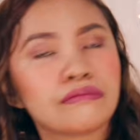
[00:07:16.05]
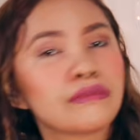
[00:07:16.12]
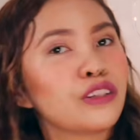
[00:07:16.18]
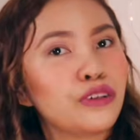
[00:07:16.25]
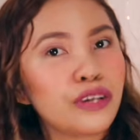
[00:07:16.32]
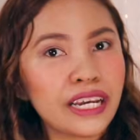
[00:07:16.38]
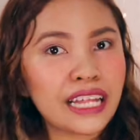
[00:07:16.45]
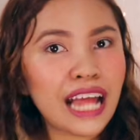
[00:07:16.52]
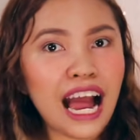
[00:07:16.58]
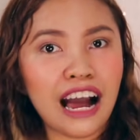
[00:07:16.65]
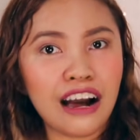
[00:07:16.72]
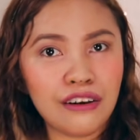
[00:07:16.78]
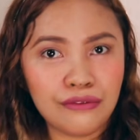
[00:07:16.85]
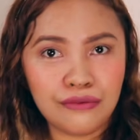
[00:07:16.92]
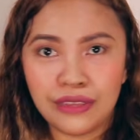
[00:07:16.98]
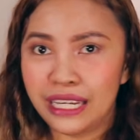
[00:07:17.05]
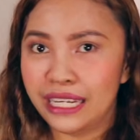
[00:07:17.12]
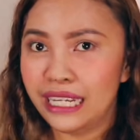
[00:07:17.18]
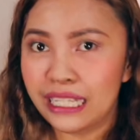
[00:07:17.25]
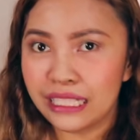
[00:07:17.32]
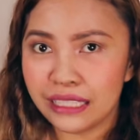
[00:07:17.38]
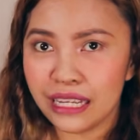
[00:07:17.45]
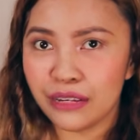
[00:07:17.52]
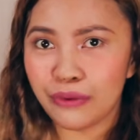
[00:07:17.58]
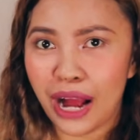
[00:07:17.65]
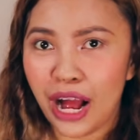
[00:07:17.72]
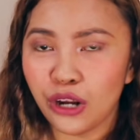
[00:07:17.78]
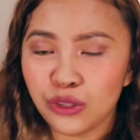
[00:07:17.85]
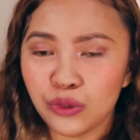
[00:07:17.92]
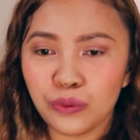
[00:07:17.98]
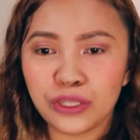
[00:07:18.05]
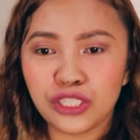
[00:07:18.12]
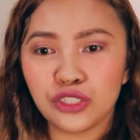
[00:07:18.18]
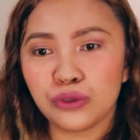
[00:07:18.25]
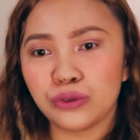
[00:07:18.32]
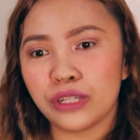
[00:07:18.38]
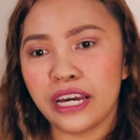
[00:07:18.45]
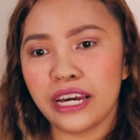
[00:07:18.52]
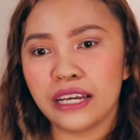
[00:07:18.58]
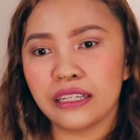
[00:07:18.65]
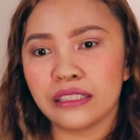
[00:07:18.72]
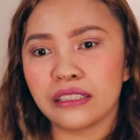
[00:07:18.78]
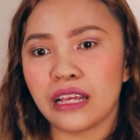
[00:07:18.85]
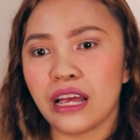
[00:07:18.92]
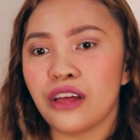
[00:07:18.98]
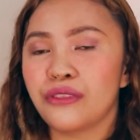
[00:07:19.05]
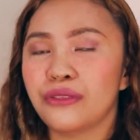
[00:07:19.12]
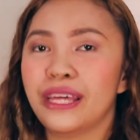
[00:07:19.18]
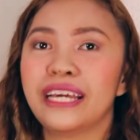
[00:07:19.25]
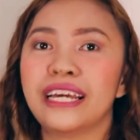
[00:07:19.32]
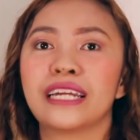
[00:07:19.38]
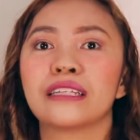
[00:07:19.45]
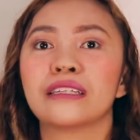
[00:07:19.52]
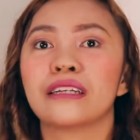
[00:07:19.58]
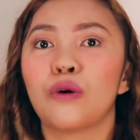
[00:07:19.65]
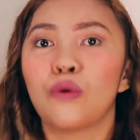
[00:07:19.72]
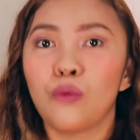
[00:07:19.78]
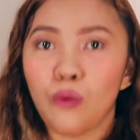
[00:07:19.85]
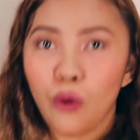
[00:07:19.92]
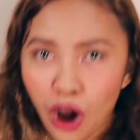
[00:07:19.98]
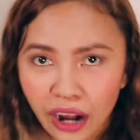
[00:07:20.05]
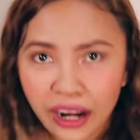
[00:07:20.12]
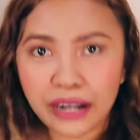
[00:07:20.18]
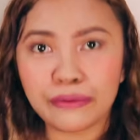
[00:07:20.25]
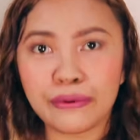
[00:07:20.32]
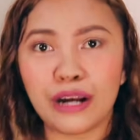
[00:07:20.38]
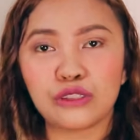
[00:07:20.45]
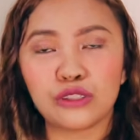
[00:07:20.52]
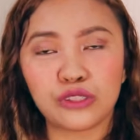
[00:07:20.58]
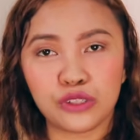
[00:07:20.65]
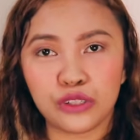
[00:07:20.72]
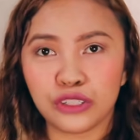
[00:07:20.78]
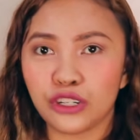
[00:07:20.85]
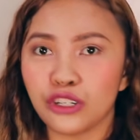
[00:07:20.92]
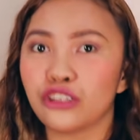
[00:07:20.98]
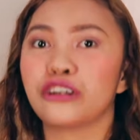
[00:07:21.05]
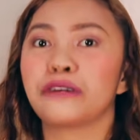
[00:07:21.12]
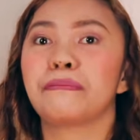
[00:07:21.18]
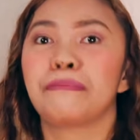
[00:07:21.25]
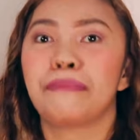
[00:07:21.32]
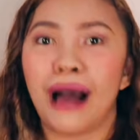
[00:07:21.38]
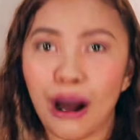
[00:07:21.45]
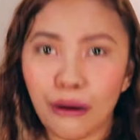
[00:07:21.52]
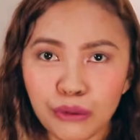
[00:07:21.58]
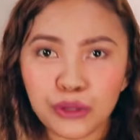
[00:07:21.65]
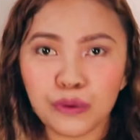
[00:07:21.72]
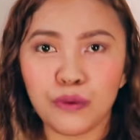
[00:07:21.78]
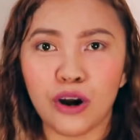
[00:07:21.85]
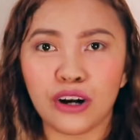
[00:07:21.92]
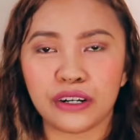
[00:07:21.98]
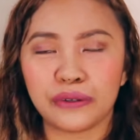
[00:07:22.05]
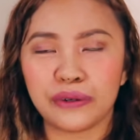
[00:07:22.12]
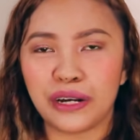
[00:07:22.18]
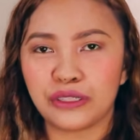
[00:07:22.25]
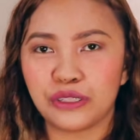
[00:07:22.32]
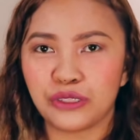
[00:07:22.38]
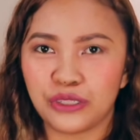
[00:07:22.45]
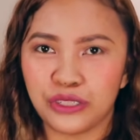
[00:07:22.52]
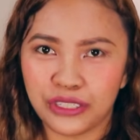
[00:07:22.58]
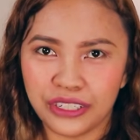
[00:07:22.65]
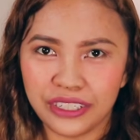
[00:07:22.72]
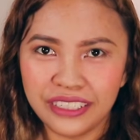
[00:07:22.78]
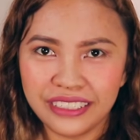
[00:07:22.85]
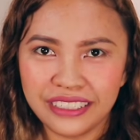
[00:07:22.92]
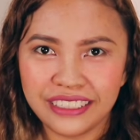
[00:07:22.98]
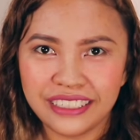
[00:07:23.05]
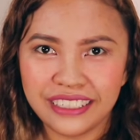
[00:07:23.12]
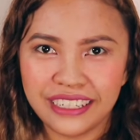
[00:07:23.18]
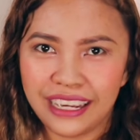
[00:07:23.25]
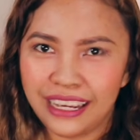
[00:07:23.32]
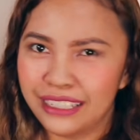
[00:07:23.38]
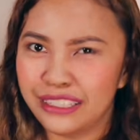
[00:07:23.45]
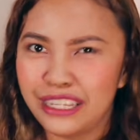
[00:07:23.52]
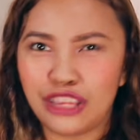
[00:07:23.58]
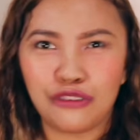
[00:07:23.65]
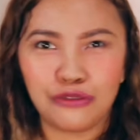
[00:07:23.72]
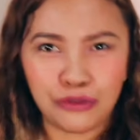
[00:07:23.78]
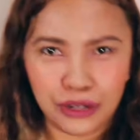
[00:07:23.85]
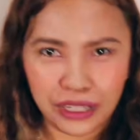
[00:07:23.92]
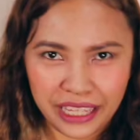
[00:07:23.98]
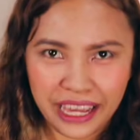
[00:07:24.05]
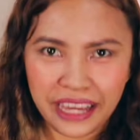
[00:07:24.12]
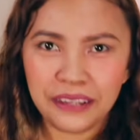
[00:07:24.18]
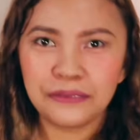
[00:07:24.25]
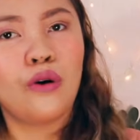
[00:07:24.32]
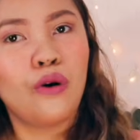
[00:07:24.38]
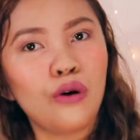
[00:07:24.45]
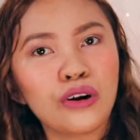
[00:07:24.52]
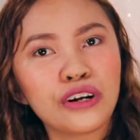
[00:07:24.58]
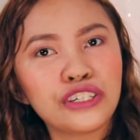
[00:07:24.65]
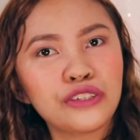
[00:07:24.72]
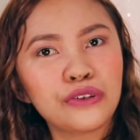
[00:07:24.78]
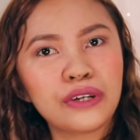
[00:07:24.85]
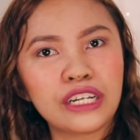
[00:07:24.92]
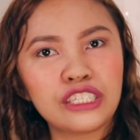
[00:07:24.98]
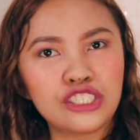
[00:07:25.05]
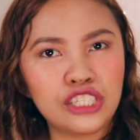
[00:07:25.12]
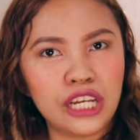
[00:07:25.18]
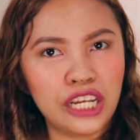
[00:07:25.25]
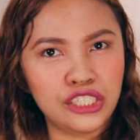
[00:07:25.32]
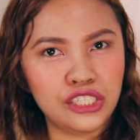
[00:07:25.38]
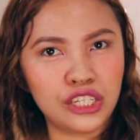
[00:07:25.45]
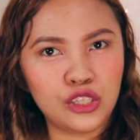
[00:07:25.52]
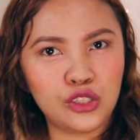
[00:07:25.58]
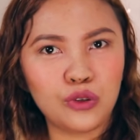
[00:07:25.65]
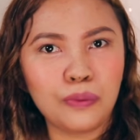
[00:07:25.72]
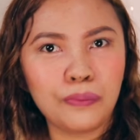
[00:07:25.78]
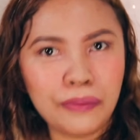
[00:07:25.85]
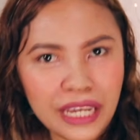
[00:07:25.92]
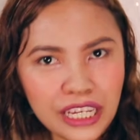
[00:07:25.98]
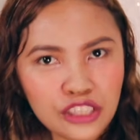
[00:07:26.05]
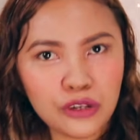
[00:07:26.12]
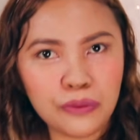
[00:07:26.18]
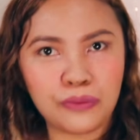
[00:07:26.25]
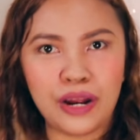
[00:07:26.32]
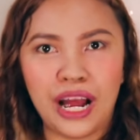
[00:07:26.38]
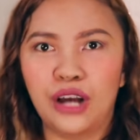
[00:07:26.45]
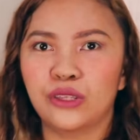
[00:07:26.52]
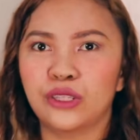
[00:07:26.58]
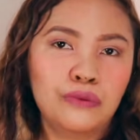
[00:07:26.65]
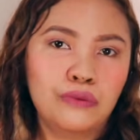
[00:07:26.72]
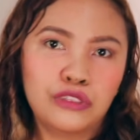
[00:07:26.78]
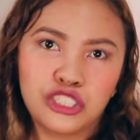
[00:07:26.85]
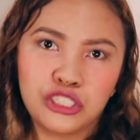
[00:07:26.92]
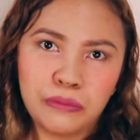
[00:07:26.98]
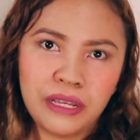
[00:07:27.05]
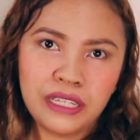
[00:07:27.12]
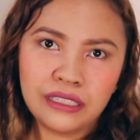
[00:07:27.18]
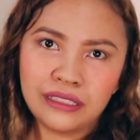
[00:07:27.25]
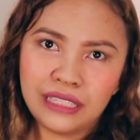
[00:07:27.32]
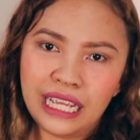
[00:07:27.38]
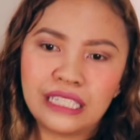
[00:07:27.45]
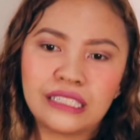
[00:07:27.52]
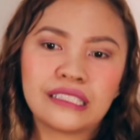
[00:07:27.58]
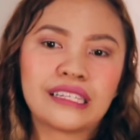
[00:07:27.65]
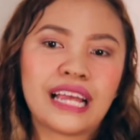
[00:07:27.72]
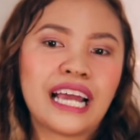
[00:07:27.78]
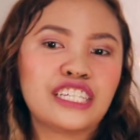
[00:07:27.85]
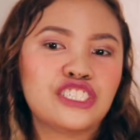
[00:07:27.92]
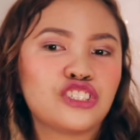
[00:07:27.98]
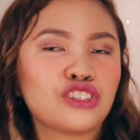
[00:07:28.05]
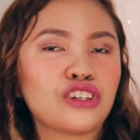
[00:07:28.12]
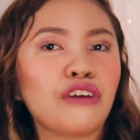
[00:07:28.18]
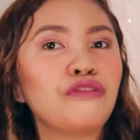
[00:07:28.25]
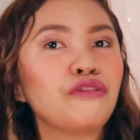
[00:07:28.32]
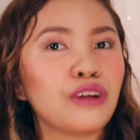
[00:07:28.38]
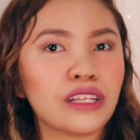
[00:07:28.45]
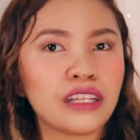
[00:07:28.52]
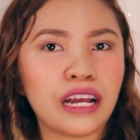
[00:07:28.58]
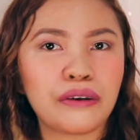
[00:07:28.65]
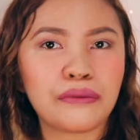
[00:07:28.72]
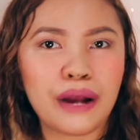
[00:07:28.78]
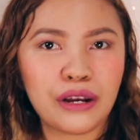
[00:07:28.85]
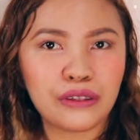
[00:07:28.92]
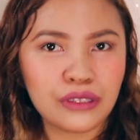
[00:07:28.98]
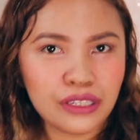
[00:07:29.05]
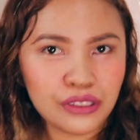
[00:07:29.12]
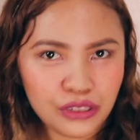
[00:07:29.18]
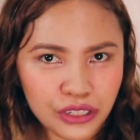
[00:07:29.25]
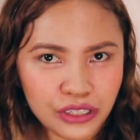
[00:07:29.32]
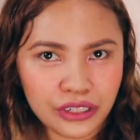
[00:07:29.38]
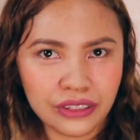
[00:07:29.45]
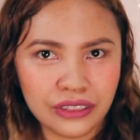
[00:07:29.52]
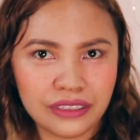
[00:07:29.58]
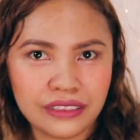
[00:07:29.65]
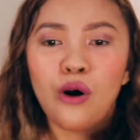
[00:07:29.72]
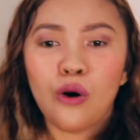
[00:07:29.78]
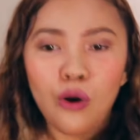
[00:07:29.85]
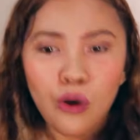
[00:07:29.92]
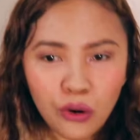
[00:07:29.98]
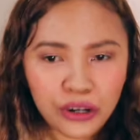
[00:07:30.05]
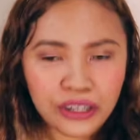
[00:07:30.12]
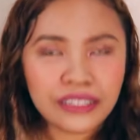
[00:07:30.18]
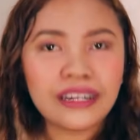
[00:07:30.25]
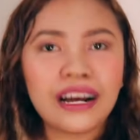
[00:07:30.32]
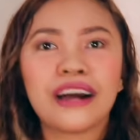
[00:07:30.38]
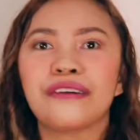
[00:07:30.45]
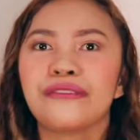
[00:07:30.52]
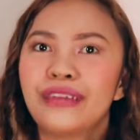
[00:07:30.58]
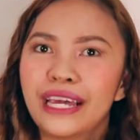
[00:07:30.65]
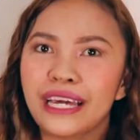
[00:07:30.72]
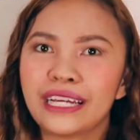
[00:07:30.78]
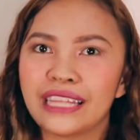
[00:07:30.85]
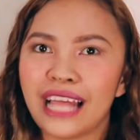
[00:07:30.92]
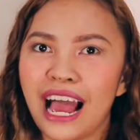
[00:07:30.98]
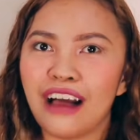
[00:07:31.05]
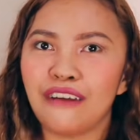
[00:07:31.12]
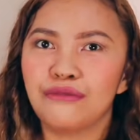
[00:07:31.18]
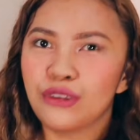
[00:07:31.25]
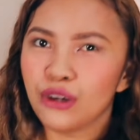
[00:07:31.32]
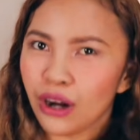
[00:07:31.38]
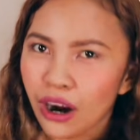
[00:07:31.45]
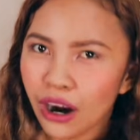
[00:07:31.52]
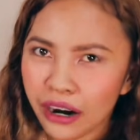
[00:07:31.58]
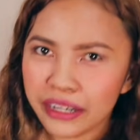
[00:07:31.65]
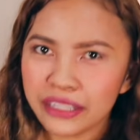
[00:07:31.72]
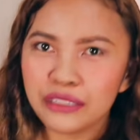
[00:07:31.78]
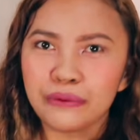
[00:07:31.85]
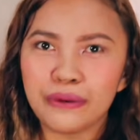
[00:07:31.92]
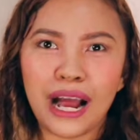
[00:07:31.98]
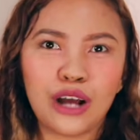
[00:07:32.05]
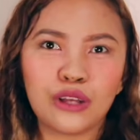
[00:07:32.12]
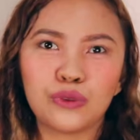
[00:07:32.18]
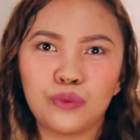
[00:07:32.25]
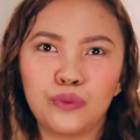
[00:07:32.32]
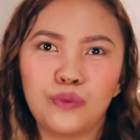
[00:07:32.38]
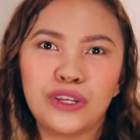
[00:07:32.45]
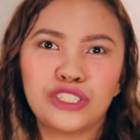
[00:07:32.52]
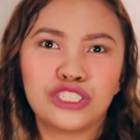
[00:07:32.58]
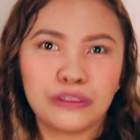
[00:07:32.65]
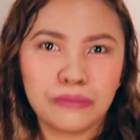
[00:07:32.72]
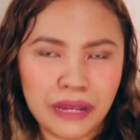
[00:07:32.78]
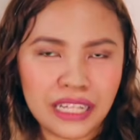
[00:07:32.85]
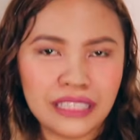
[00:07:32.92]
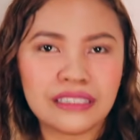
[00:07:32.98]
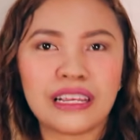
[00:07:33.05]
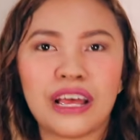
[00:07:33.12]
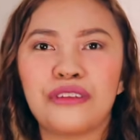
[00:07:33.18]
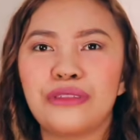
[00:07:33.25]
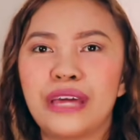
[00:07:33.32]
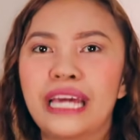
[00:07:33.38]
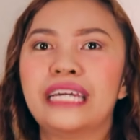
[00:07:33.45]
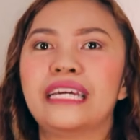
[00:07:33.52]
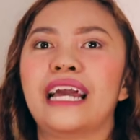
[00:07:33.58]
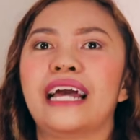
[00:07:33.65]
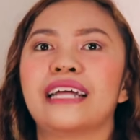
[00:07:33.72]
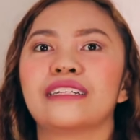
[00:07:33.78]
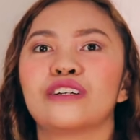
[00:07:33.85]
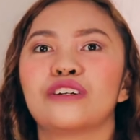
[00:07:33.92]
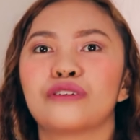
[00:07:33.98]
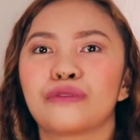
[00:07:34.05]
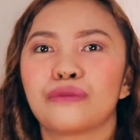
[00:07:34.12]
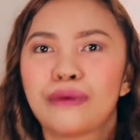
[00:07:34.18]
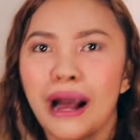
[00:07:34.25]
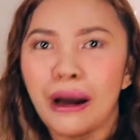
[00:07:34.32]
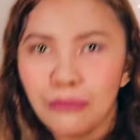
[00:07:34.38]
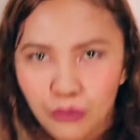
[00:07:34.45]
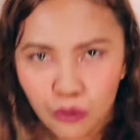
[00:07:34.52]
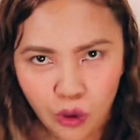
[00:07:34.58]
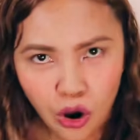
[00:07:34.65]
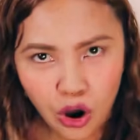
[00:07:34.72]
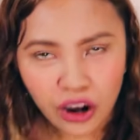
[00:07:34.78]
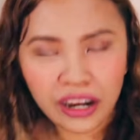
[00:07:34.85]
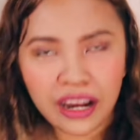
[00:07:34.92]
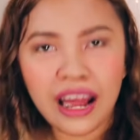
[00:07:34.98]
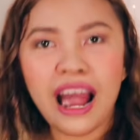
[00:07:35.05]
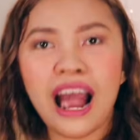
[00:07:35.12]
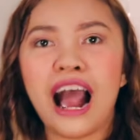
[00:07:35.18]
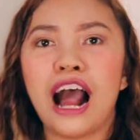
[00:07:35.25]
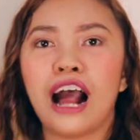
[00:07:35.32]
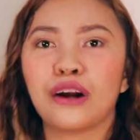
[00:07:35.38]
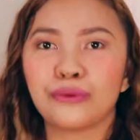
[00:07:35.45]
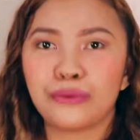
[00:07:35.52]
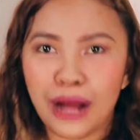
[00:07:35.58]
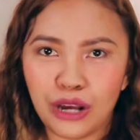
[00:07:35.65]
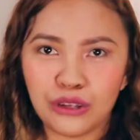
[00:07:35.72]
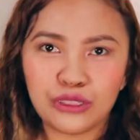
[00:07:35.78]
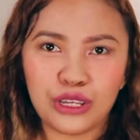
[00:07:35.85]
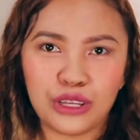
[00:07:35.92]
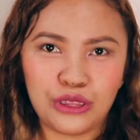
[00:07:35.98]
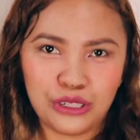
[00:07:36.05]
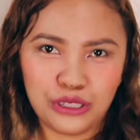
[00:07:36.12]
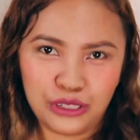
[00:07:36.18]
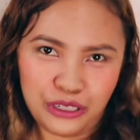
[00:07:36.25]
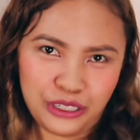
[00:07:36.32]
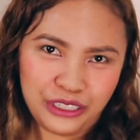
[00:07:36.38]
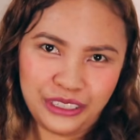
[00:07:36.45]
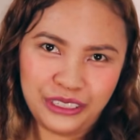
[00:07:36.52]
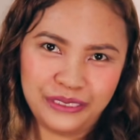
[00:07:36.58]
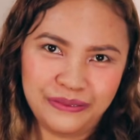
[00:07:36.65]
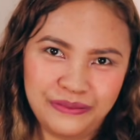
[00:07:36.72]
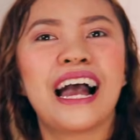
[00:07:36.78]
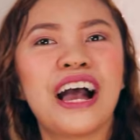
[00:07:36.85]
You can have the easy round, which is they can walk around the circle or power walk around the circle instead of running. Or you can change it to medium round, which means they side shuffle around the circle. Or they can have the hard round, which means they can crab walk around the circle.